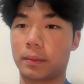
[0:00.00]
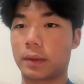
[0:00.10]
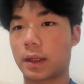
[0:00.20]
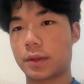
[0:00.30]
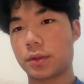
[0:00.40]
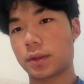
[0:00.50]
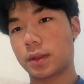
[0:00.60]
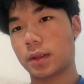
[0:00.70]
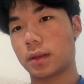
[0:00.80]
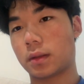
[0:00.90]
that is
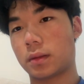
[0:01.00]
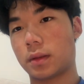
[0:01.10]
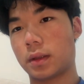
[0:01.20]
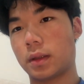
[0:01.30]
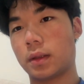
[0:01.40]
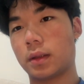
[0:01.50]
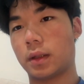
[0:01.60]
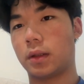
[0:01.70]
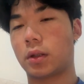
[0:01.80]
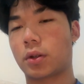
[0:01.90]
just a
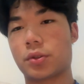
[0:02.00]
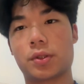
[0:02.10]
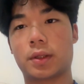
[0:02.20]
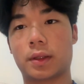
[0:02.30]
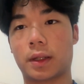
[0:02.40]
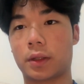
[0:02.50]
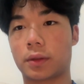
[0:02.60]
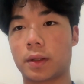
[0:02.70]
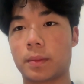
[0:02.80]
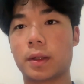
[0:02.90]
enlarged
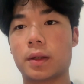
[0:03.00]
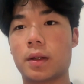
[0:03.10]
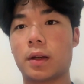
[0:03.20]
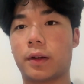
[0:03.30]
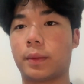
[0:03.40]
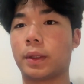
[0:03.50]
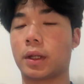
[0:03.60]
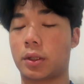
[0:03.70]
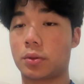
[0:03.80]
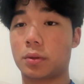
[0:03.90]
diagram of my
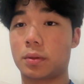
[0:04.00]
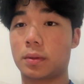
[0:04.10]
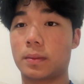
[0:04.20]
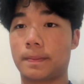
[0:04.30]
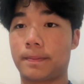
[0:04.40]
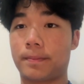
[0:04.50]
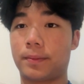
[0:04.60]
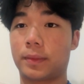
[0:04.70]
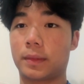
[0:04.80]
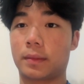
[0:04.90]
nozzle.
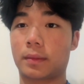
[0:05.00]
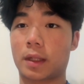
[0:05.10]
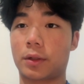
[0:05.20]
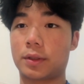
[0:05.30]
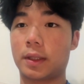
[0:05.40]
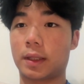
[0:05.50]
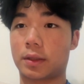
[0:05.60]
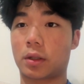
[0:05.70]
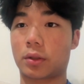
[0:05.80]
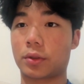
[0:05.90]
I would say that's
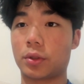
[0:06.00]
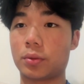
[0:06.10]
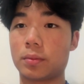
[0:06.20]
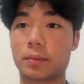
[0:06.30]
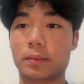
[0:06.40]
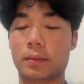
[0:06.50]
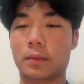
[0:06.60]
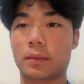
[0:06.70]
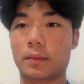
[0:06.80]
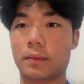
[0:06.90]
R2
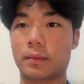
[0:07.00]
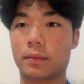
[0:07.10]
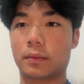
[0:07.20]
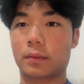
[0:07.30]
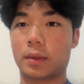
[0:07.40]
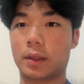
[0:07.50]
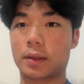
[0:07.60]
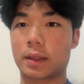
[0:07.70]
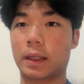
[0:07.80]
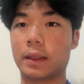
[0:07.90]

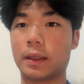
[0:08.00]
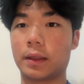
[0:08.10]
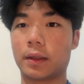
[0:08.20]
because I needed